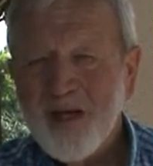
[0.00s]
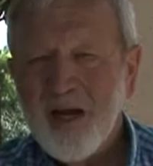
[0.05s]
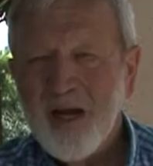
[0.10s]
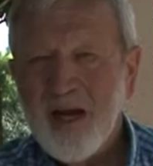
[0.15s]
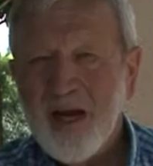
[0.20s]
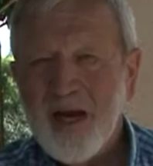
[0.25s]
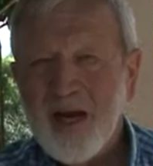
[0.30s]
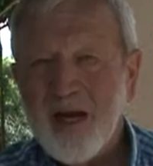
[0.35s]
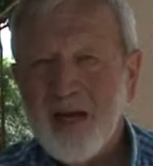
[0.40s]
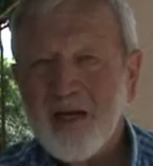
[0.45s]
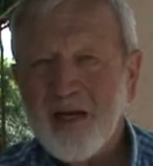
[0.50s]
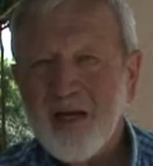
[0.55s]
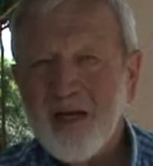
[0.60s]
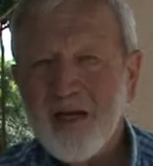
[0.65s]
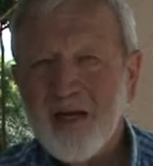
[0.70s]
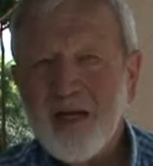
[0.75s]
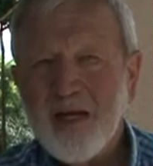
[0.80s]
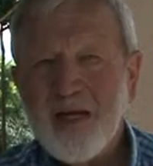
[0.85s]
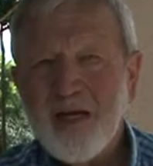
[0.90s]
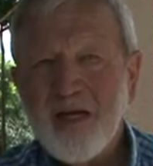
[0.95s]

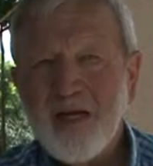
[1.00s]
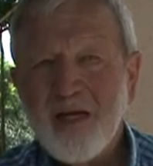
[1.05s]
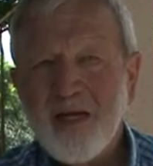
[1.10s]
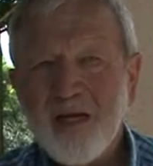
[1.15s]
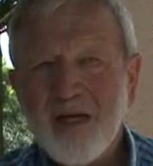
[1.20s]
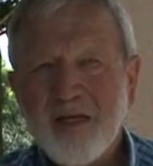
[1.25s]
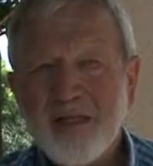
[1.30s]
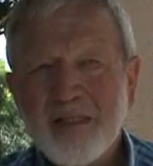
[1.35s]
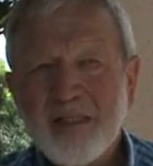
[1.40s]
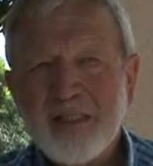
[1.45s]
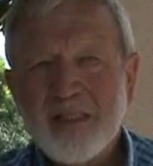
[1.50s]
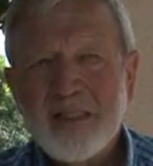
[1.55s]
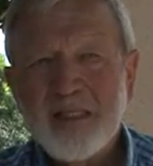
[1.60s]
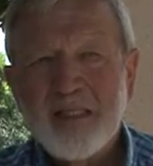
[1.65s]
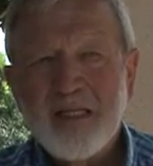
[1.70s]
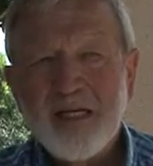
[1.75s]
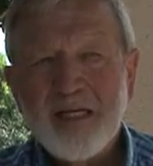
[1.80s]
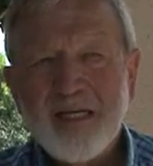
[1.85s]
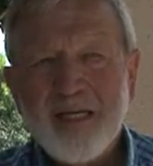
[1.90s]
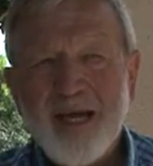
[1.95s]
And he
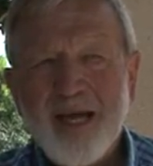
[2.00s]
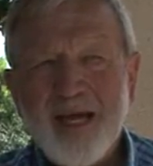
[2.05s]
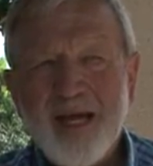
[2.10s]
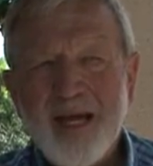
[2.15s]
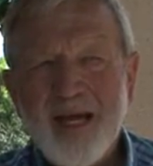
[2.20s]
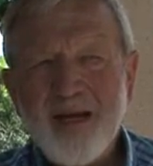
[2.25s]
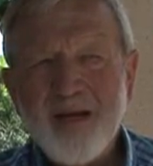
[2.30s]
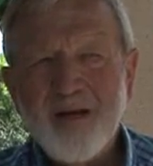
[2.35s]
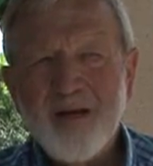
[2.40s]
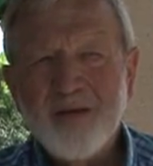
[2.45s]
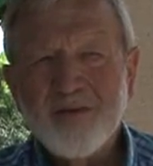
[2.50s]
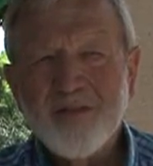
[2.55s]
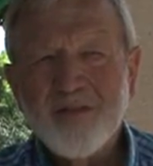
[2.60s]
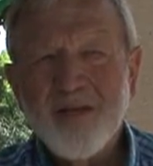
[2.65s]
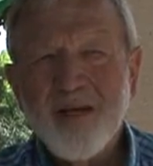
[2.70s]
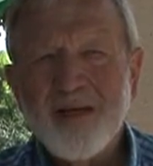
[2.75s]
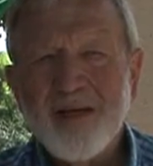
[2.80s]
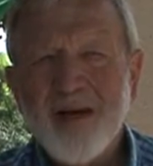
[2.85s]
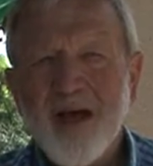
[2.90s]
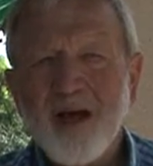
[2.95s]

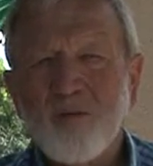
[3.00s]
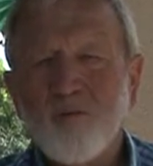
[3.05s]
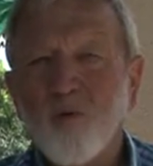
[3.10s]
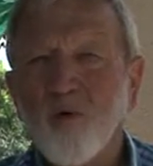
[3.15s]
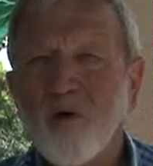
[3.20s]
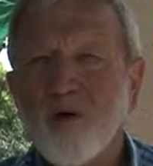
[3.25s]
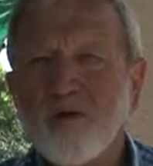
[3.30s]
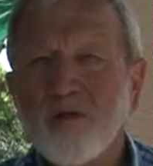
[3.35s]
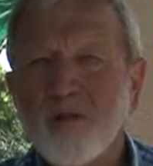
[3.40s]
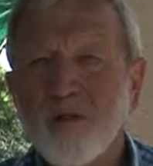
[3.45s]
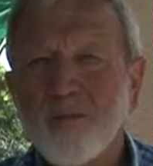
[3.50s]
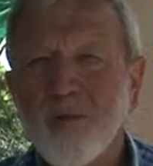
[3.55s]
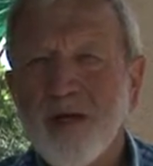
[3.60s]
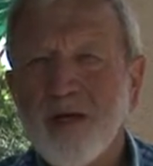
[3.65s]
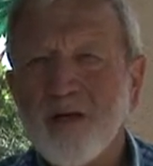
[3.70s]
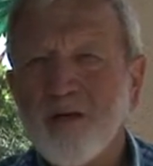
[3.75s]
sent down word to me,